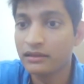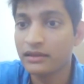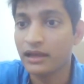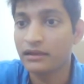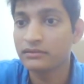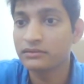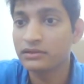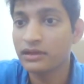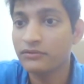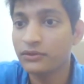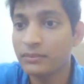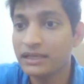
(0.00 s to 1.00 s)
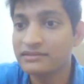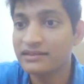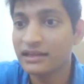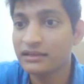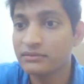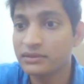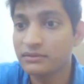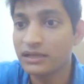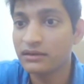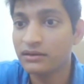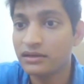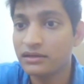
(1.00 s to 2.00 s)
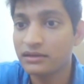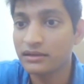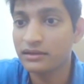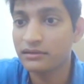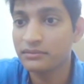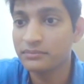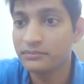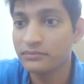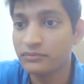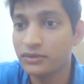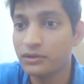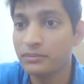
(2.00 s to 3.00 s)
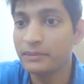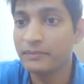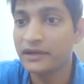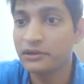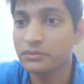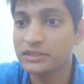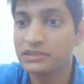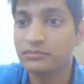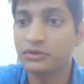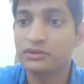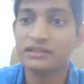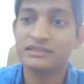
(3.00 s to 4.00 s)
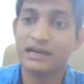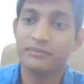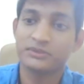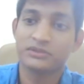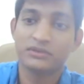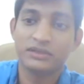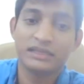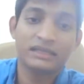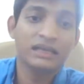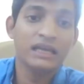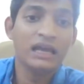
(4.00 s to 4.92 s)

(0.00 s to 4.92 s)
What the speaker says: yeah, if you make strangle with one lot, will you be paying too much in brokerage? Absolutely.